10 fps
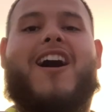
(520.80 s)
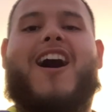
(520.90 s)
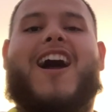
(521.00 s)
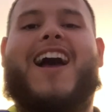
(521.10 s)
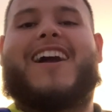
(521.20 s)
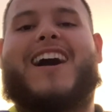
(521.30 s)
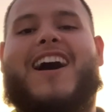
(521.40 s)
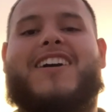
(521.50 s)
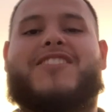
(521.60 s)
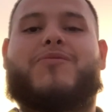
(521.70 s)
Alright
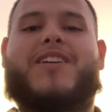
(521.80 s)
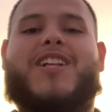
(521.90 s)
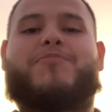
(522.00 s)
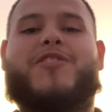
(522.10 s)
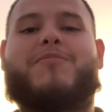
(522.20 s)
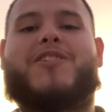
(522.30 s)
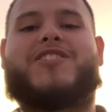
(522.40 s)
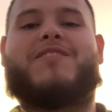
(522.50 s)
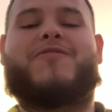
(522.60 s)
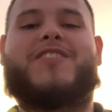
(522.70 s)
guys, well that's pretty much
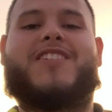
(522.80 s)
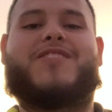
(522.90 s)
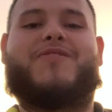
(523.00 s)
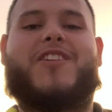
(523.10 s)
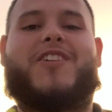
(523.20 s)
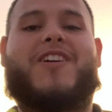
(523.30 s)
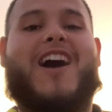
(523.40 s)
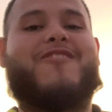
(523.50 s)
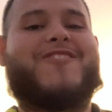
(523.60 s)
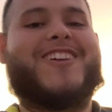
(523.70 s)
it for this video. I
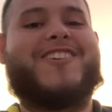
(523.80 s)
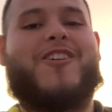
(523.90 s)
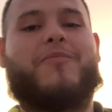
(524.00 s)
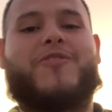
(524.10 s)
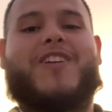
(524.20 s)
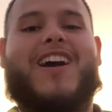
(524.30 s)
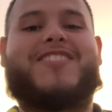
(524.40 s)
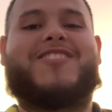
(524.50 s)
really hope you guys